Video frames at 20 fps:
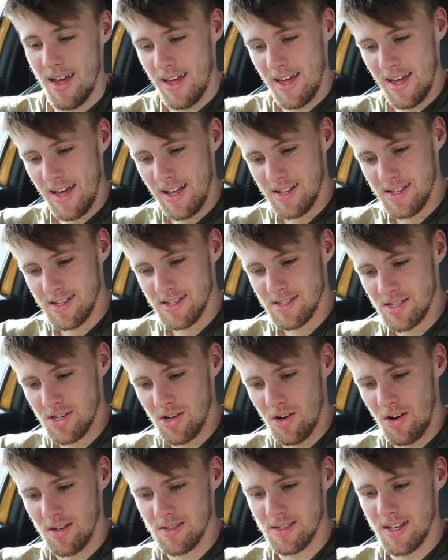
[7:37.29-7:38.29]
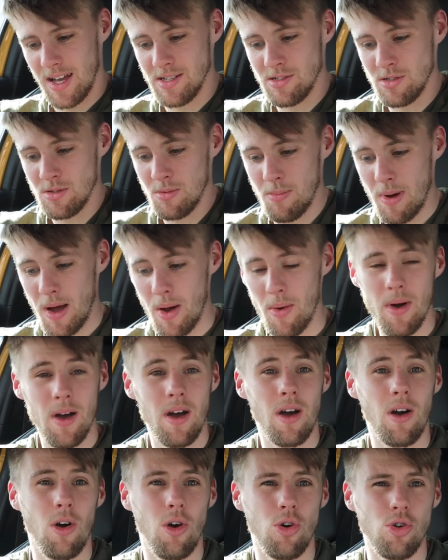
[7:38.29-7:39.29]
It has got engine
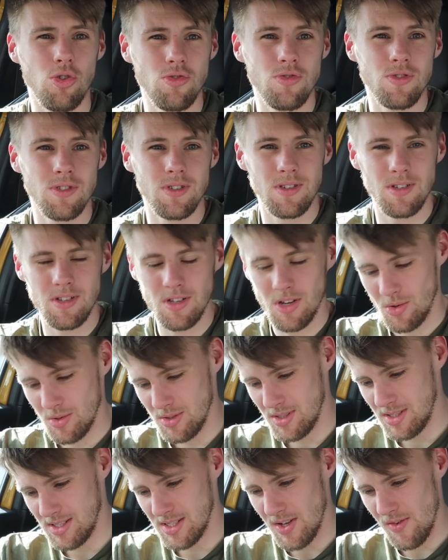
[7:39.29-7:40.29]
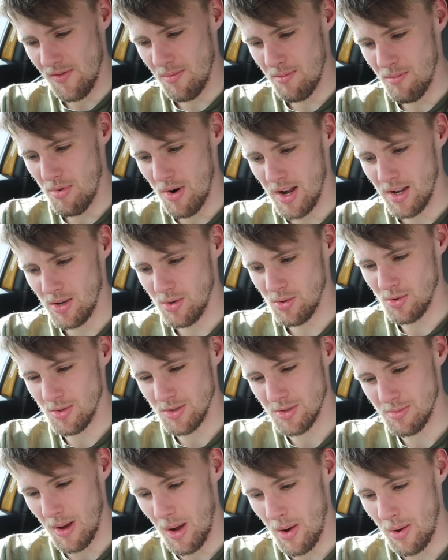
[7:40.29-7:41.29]
power, 197 brake
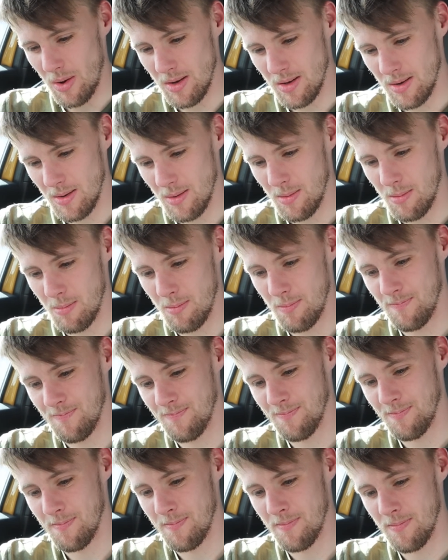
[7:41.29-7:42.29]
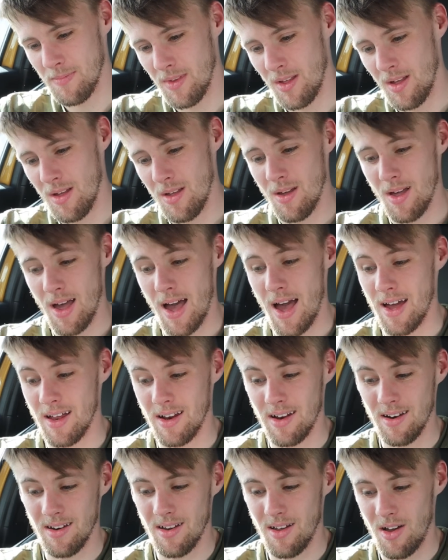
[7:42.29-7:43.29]
horsepower,
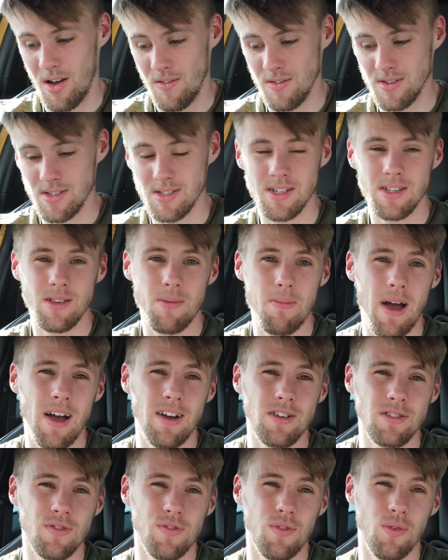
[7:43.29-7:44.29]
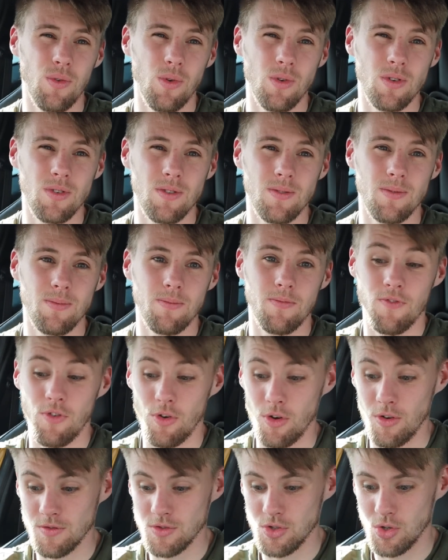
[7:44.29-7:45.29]
and obviously the pounds-foot
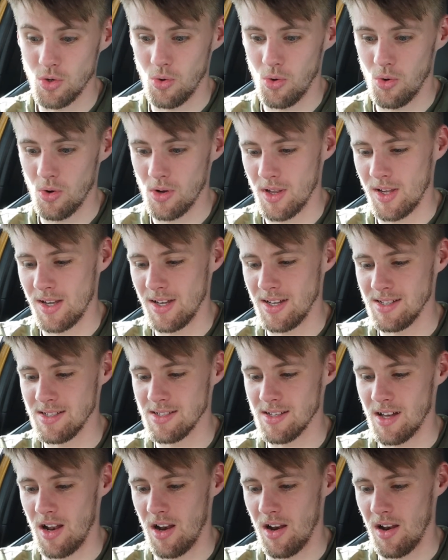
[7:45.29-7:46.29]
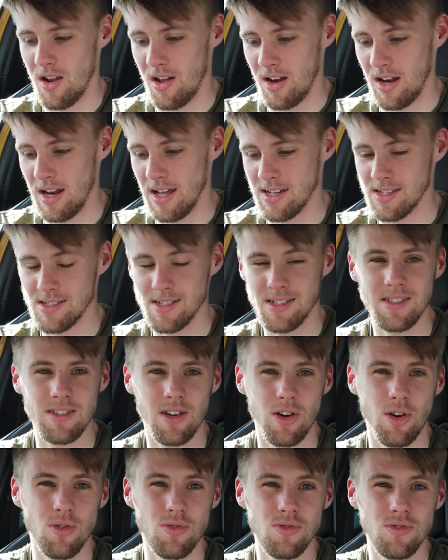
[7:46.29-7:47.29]
of torque is a lot less. It's
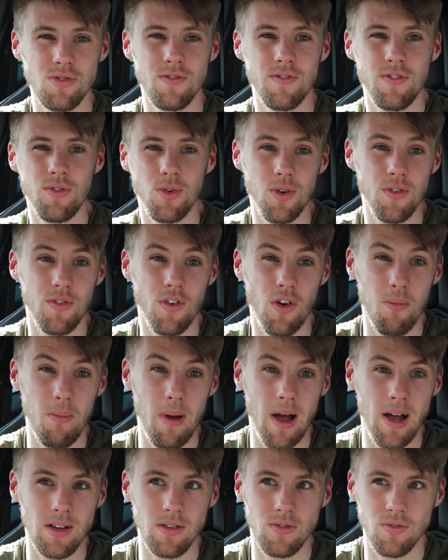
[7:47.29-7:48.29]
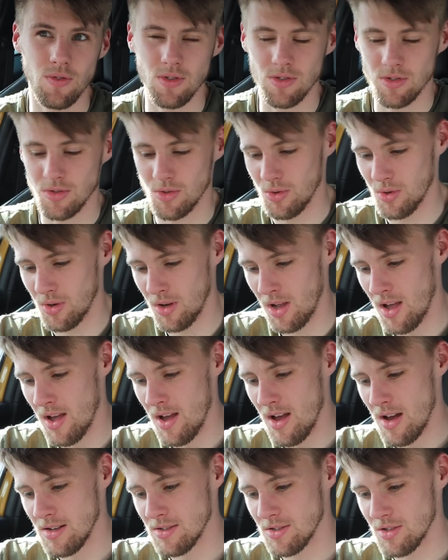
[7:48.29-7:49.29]
145 pounds-foot of torque.
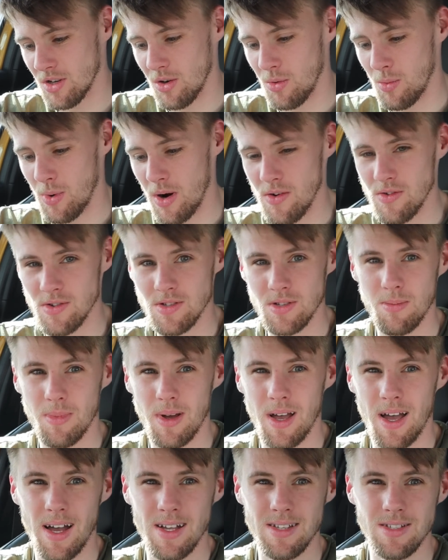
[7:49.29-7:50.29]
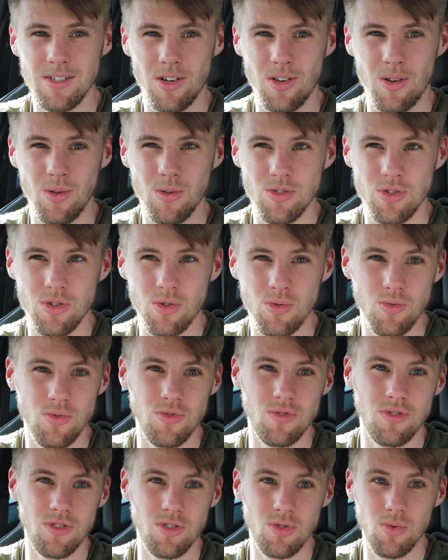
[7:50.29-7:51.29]
So whereas the Megane's got like
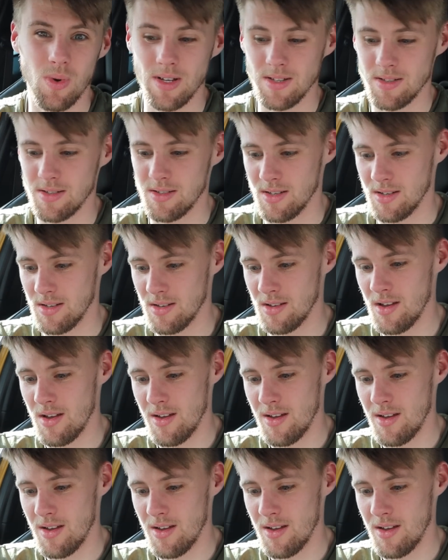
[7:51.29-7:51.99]
220,